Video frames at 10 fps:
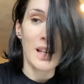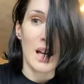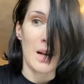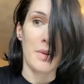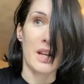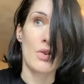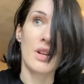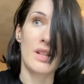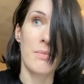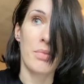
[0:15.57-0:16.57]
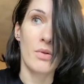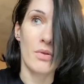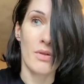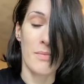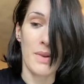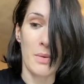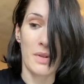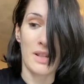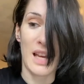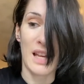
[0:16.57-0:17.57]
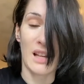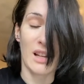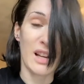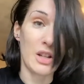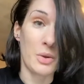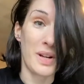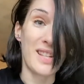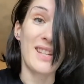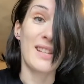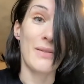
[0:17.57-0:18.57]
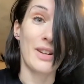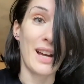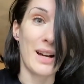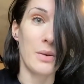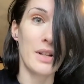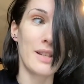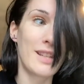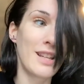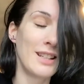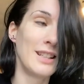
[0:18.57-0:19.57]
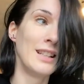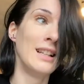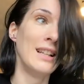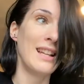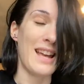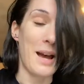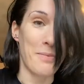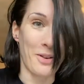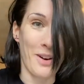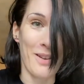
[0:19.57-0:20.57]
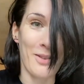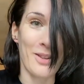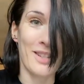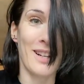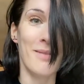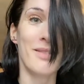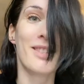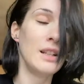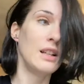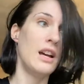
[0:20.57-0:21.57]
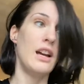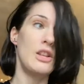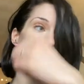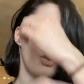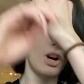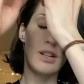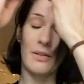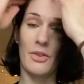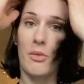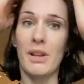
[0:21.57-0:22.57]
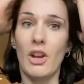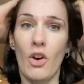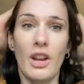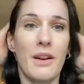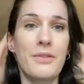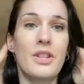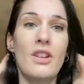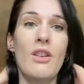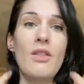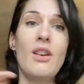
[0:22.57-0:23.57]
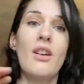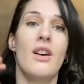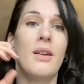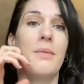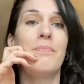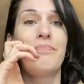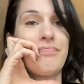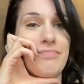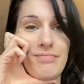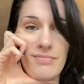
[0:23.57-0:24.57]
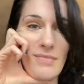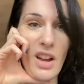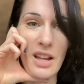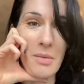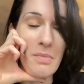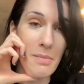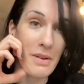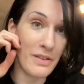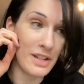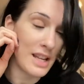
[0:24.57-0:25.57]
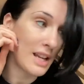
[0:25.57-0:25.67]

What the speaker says: and when I tried to import them, it was taking like 27 hours. That happened quite a few times. You guys have known me long enough to know that I can be a bit of a dick